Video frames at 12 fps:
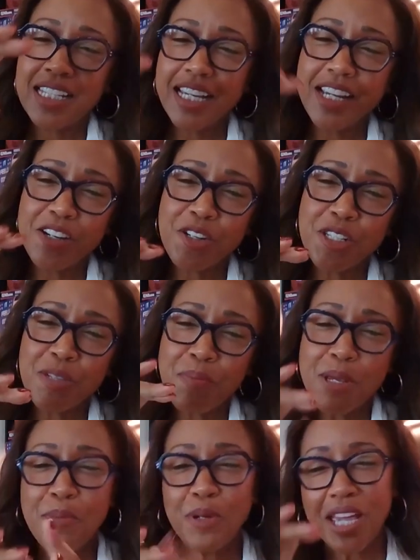layers and
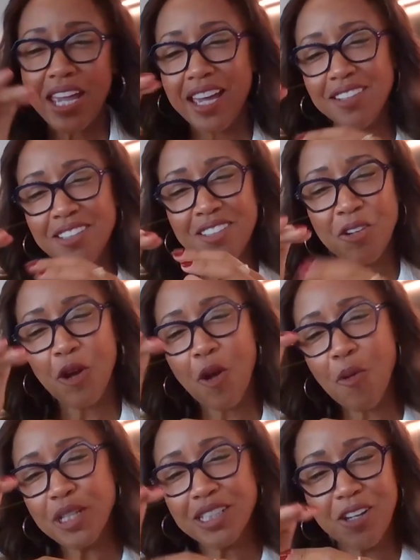people don't
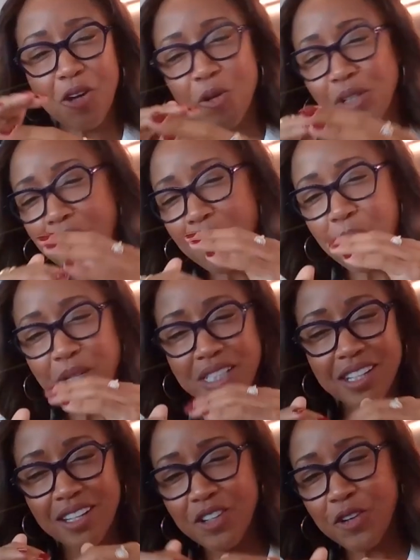always know like what's
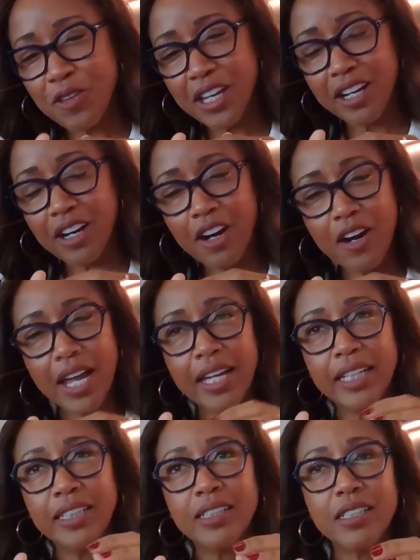under there.
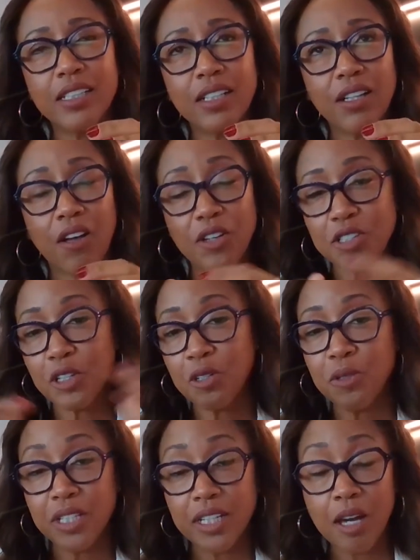And
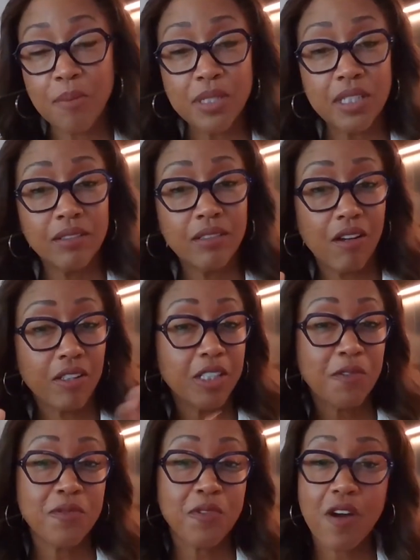also it comes in all
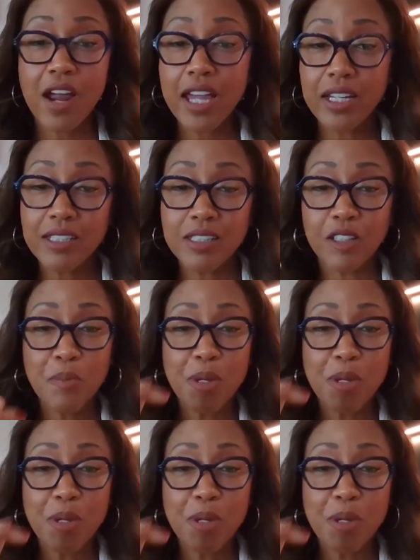different varieties.